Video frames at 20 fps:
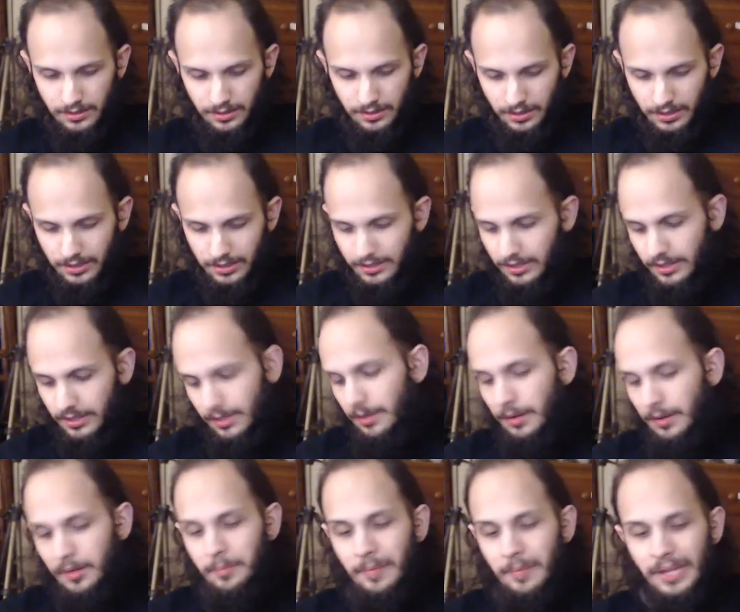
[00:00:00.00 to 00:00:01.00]
And
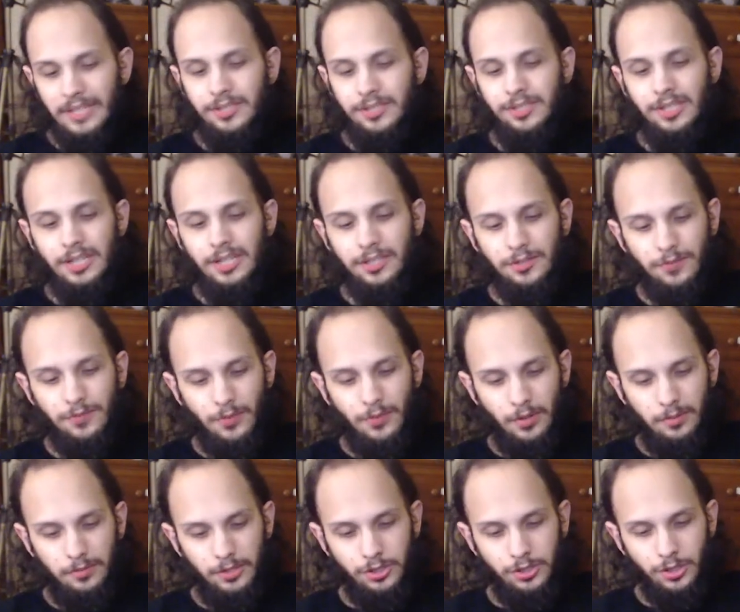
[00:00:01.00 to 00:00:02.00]
it makes sense for
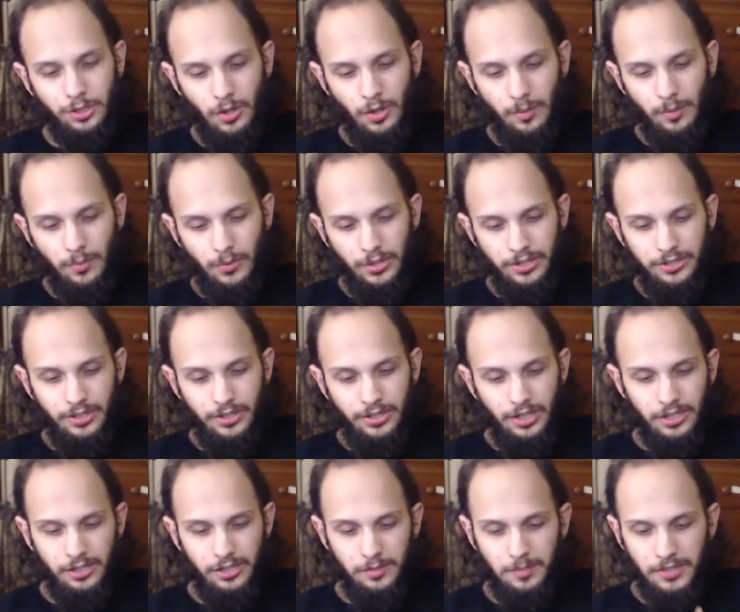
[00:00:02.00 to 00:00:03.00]
him to show up where he
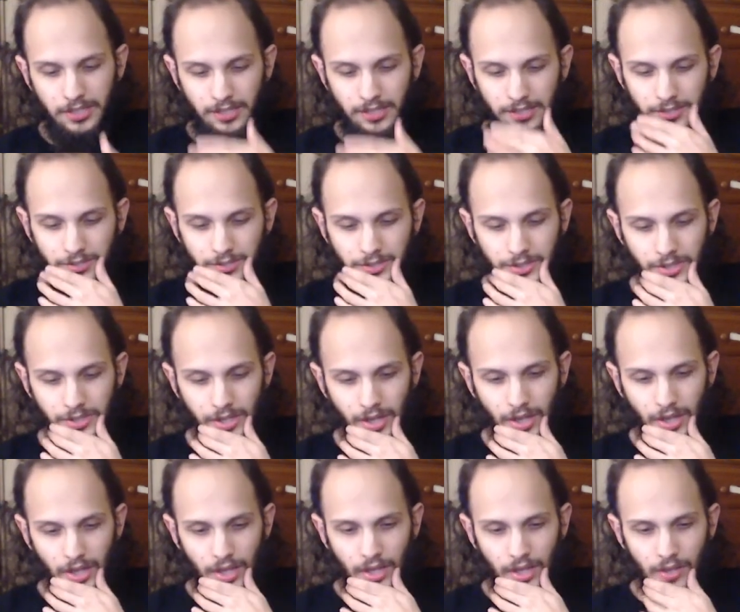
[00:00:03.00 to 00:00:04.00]
does, because
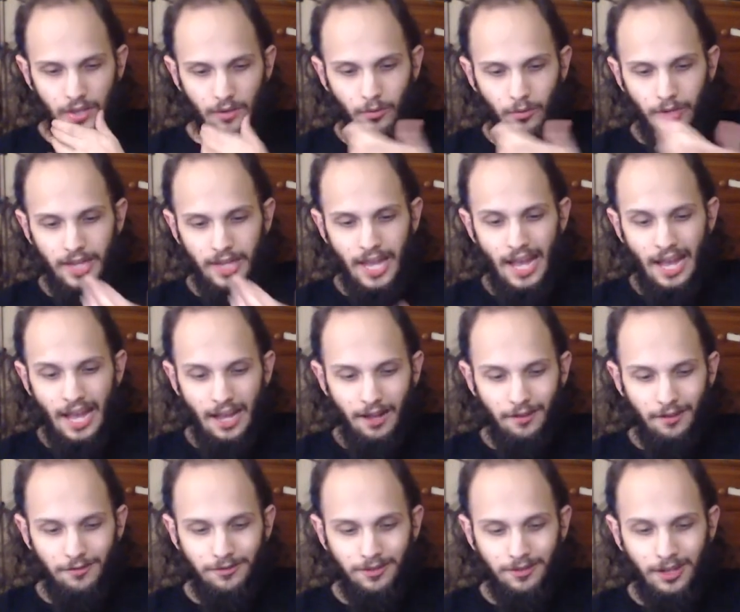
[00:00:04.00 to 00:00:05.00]
we
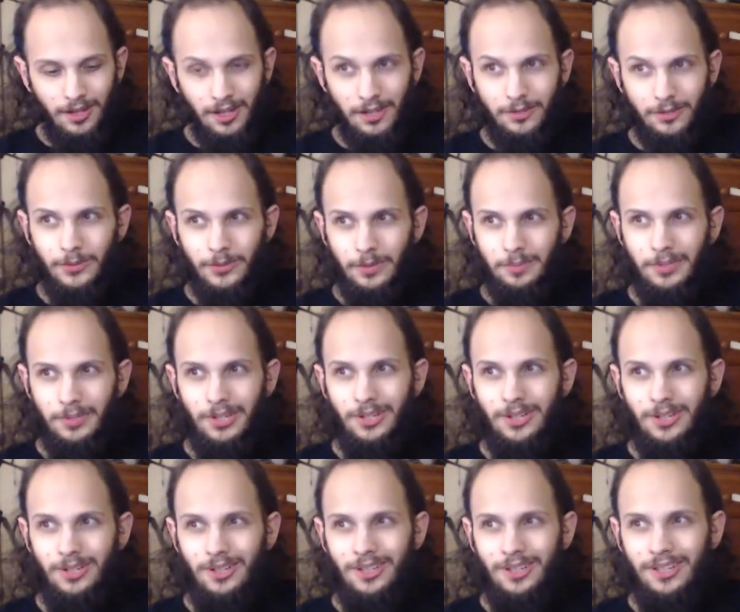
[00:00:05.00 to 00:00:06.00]
have a
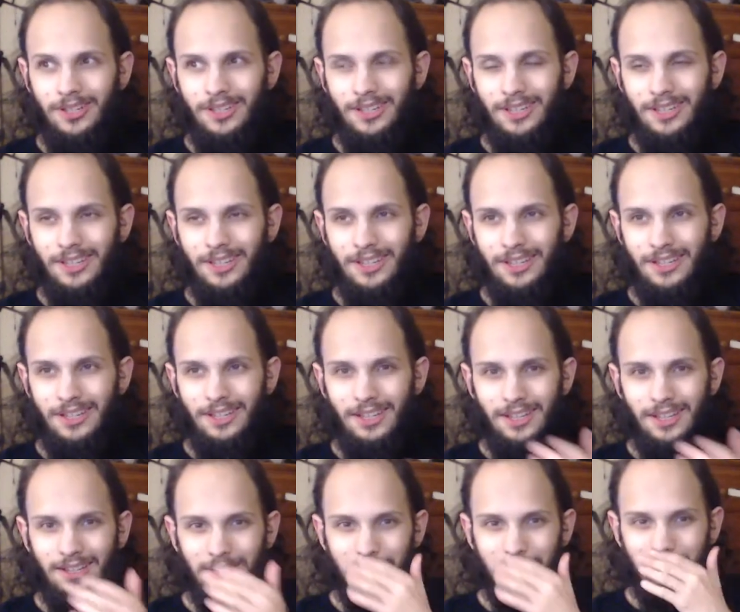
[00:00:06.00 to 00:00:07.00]
criminal,
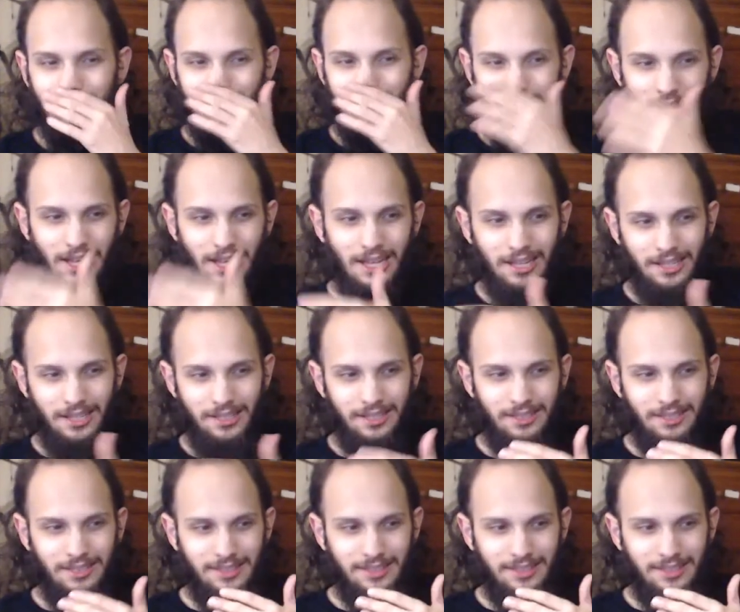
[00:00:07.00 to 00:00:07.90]
an